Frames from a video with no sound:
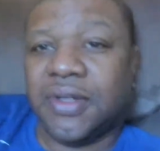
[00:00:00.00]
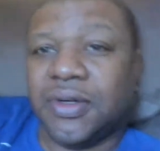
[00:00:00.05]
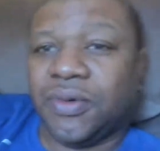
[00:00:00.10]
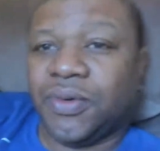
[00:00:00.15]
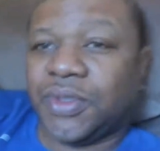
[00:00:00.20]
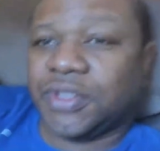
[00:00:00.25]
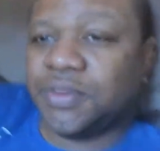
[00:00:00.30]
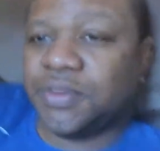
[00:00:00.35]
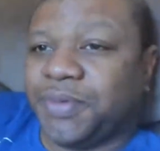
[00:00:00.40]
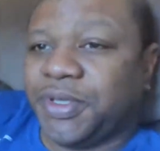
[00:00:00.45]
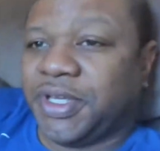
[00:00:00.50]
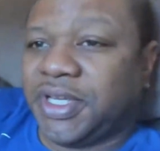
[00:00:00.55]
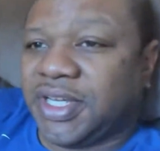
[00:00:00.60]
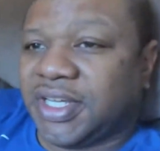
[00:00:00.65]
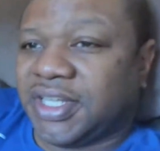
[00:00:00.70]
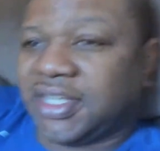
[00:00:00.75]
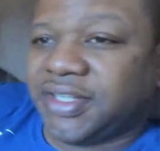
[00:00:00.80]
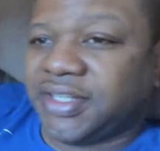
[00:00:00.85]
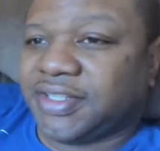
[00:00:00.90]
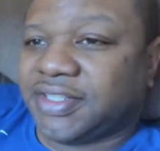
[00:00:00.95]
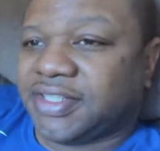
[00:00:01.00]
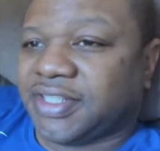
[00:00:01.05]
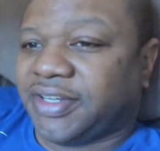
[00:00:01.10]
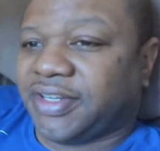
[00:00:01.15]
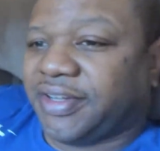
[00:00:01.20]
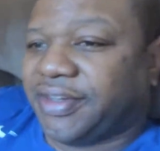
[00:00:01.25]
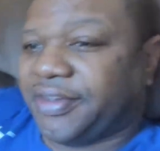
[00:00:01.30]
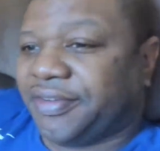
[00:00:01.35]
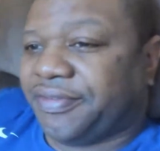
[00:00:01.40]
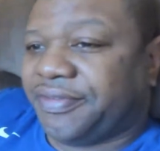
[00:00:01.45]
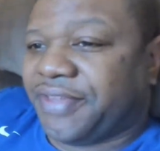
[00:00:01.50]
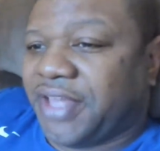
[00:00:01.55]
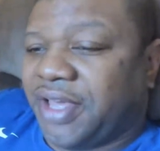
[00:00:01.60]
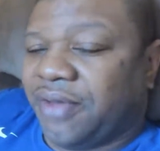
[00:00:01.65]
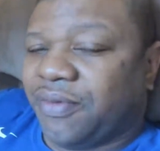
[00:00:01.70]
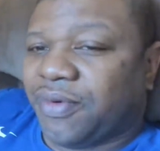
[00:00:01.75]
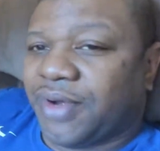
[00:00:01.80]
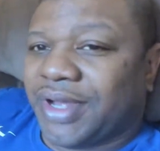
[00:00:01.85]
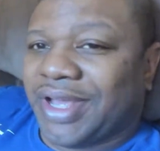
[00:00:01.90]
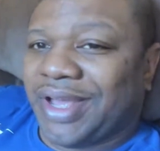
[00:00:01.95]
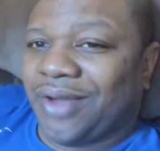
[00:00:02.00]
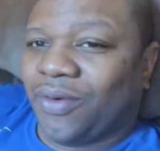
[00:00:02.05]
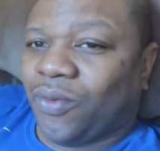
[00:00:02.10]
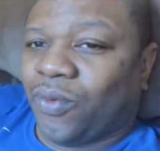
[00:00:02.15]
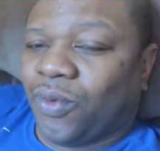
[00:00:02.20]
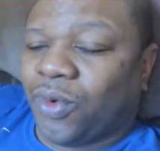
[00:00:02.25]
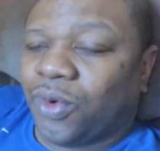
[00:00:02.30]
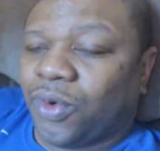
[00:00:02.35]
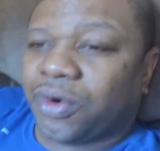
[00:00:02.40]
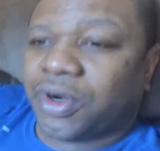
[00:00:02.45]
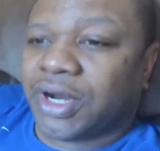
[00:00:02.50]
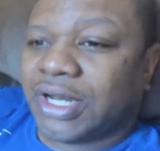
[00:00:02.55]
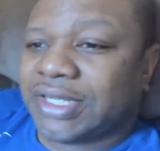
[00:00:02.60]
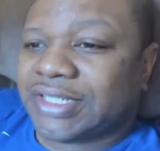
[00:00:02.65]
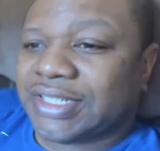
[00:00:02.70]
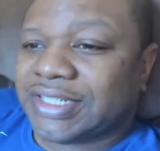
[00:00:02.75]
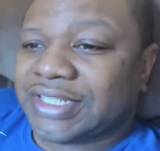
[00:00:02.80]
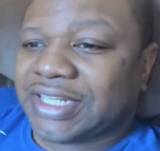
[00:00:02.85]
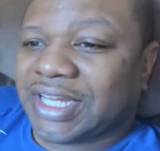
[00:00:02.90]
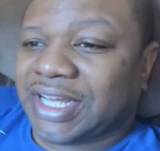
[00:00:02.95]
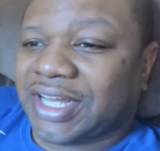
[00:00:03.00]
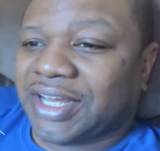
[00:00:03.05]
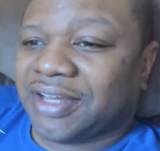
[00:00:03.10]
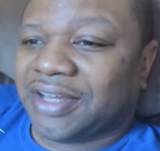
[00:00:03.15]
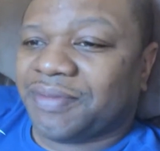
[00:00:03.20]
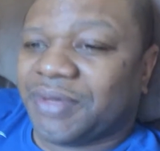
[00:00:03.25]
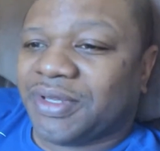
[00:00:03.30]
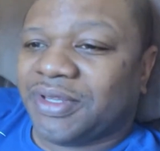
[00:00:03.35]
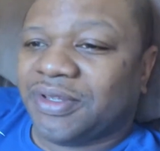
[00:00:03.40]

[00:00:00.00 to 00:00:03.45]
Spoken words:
was because they were at war at the time,